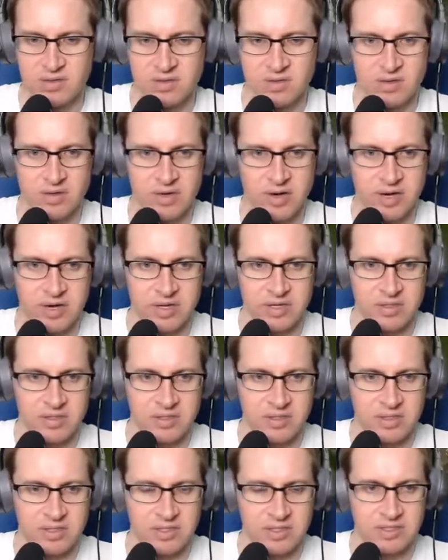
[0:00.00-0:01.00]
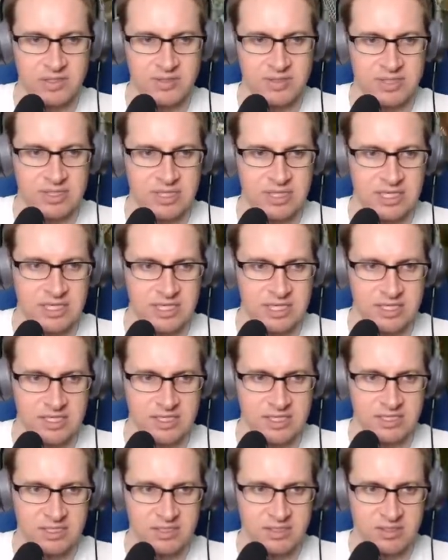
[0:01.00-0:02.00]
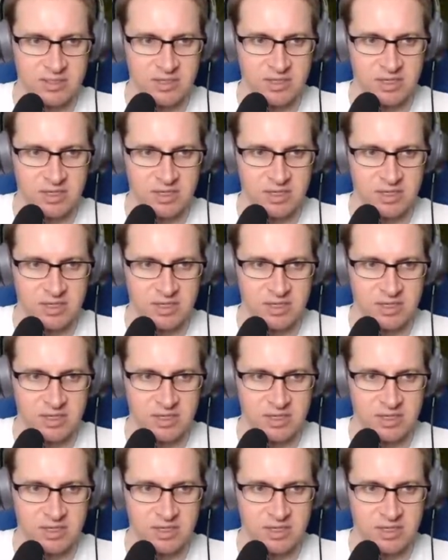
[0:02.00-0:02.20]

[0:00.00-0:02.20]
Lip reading: All right. Let's use these.